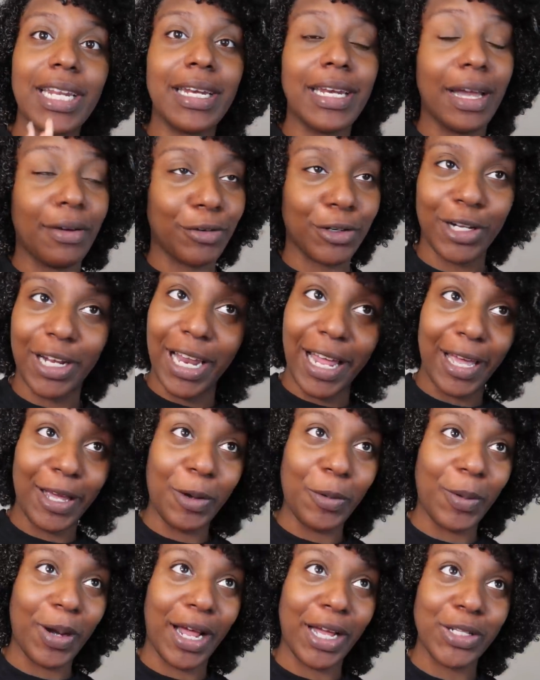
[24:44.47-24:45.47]
never
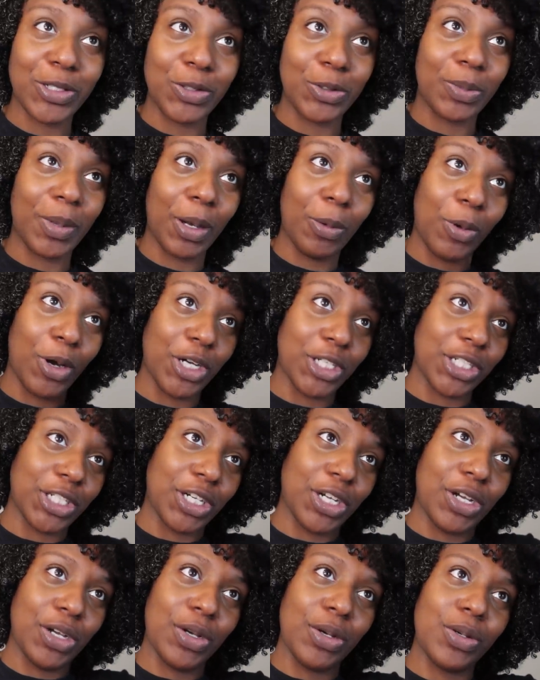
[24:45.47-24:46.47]
like when I do my wash
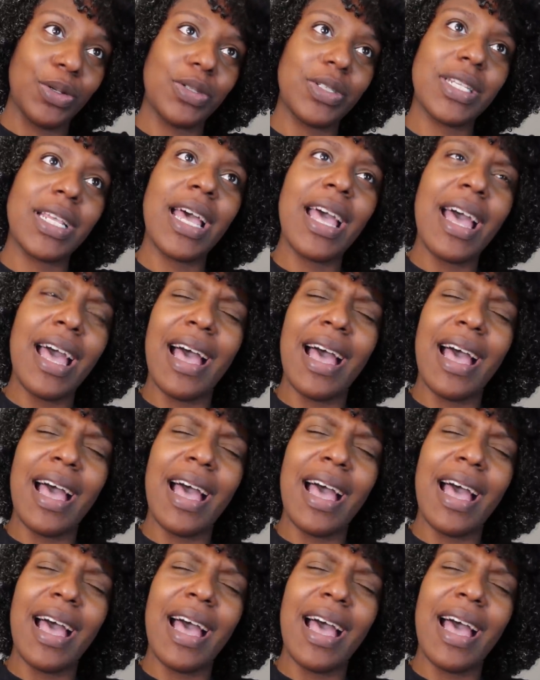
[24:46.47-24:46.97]
and goes.